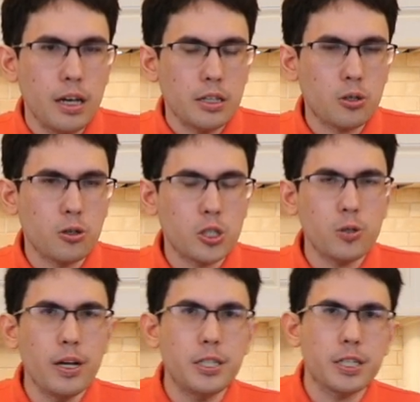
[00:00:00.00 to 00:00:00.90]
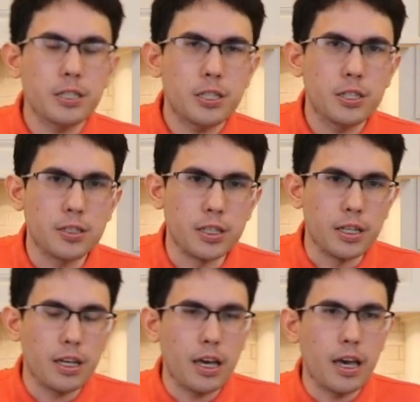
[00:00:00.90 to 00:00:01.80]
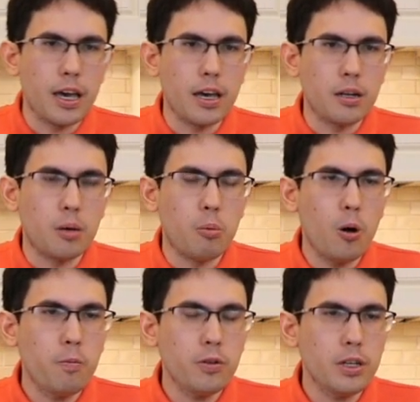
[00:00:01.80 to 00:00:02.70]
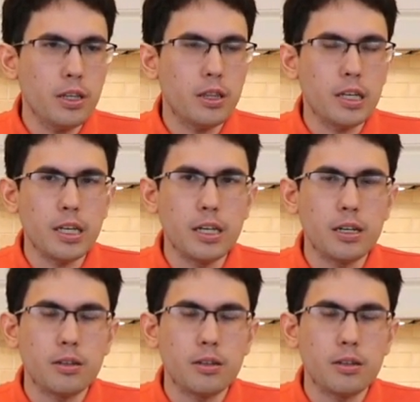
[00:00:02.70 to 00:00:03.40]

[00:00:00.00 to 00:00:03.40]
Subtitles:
It's called Shredded Chicken Chili, and hopefully the